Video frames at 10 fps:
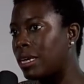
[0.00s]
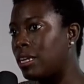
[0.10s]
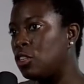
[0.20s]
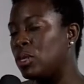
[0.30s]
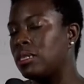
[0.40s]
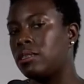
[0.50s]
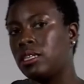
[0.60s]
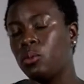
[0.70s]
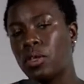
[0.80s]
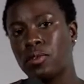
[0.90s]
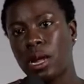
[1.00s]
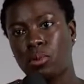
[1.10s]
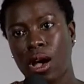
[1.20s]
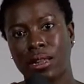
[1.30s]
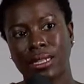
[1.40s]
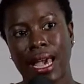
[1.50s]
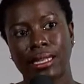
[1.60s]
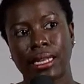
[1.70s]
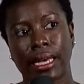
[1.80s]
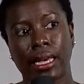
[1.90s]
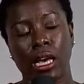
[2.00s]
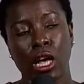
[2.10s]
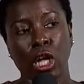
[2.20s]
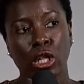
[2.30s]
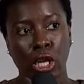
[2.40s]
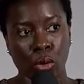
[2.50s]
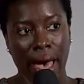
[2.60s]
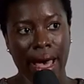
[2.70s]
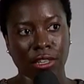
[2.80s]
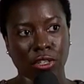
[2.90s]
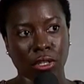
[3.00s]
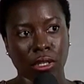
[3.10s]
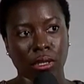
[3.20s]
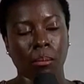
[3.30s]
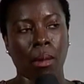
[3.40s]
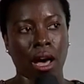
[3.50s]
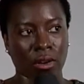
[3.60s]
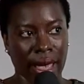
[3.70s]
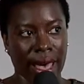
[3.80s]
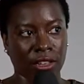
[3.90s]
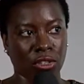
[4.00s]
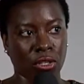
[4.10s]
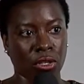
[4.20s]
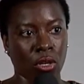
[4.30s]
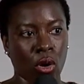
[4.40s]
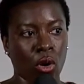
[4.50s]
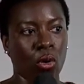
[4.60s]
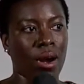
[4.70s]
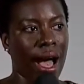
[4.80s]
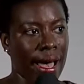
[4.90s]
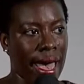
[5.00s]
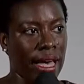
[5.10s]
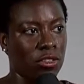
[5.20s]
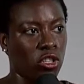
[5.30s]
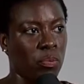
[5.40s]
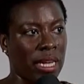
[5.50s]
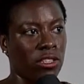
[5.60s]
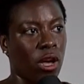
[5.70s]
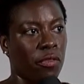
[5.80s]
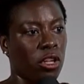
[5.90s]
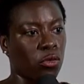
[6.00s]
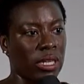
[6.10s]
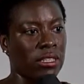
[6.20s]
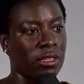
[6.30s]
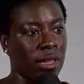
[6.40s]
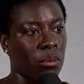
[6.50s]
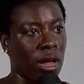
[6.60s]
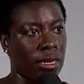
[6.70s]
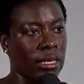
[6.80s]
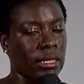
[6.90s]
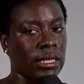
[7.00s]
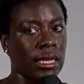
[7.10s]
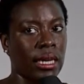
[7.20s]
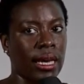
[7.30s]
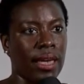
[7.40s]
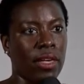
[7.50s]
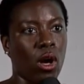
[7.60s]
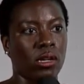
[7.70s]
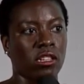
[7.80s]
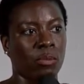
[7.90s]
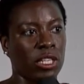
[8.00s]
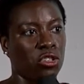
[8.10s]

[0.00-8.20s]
in, you can see whether that product has a low hazard, moderate hazard, or high hazard based on the ingredients in that product. And they also speak